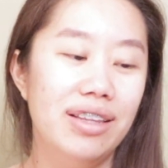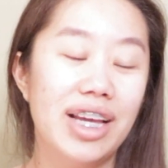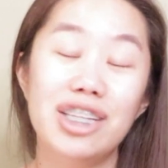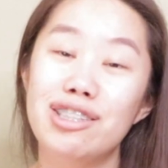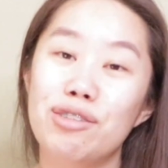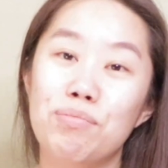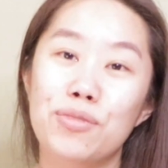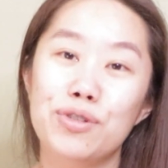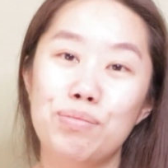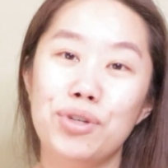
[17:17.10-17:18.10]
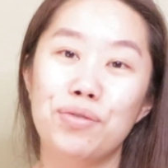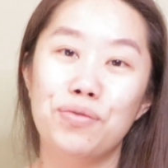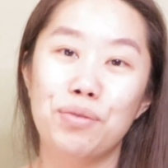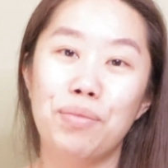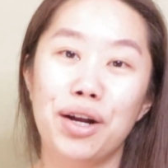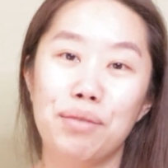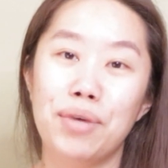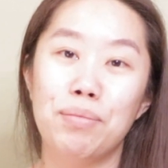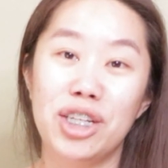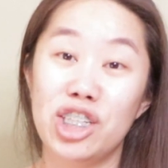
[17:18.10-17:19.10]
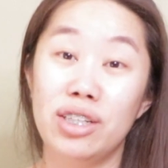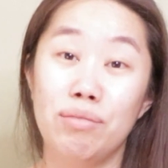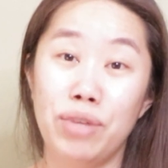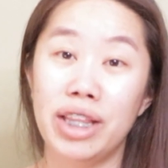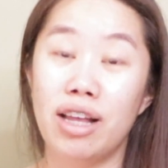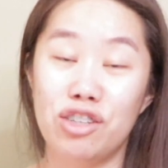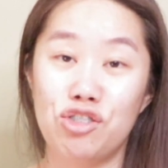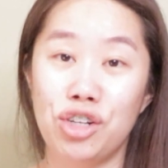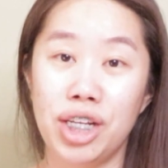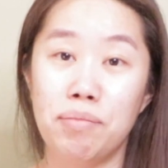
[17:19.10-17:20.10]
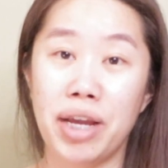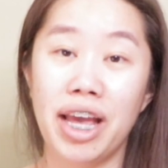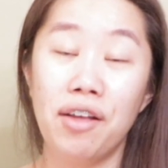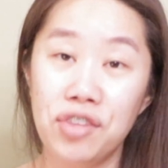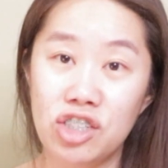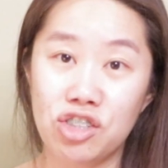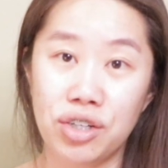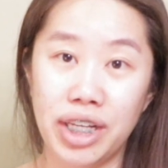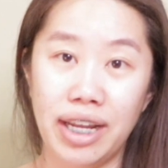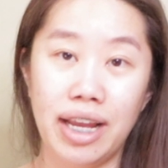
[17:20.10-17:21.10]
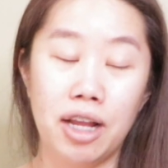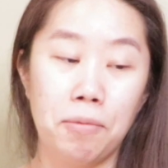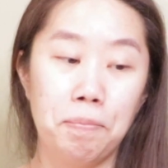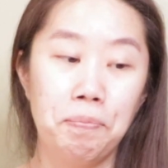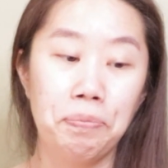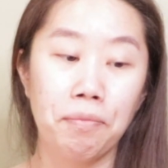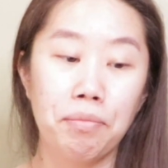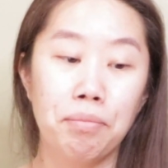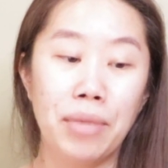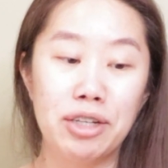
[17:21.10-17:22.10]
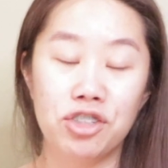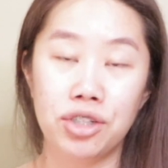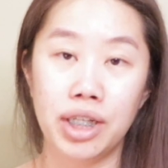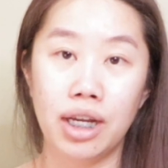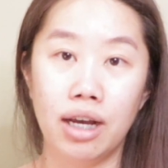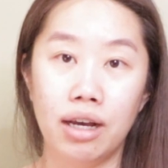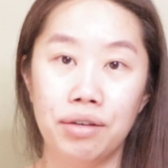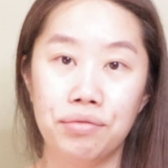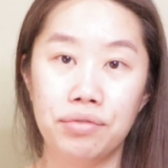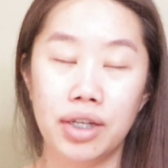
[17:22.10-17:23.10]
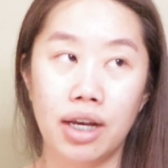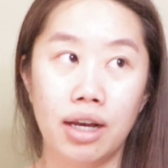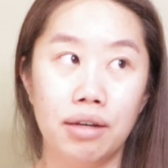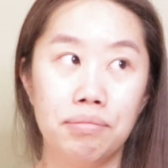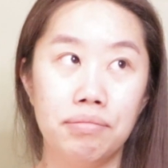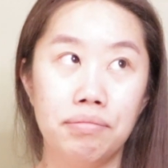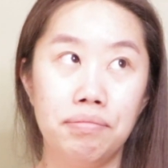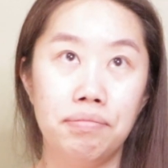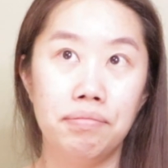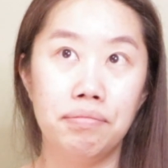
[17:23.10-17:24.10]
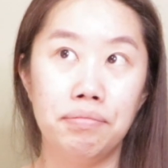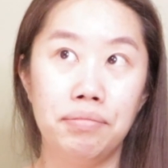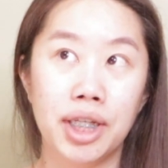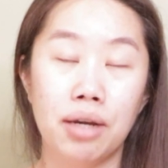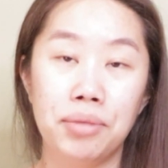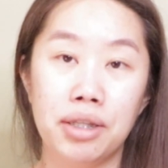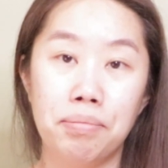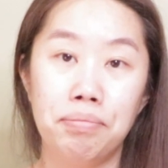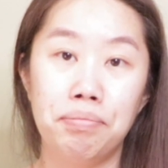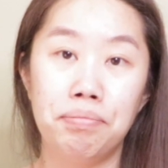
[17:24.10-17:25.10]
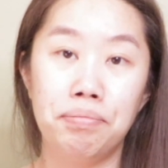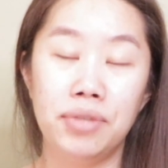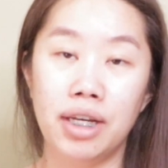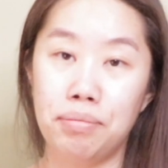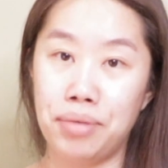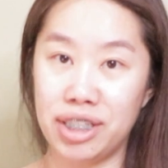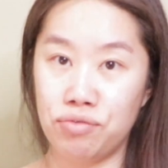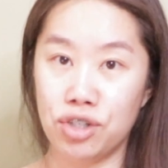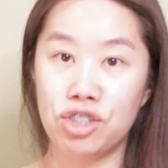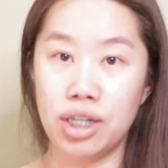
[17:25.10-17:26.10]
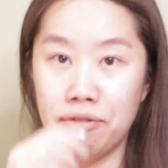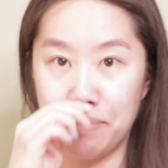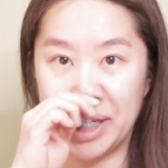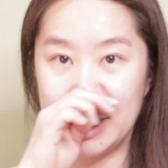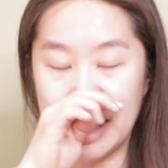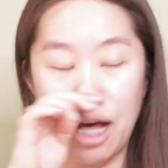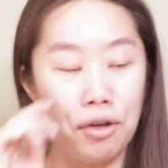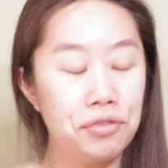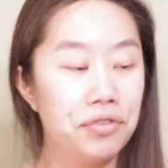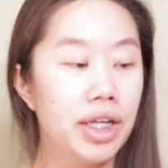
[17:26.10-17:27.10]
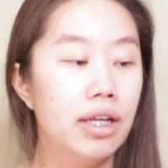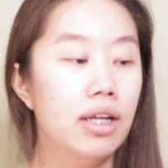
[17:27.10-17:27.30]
That is the most beautiful part about my weight loss journey and my healthy journey and my journey of becoming the best version of myself.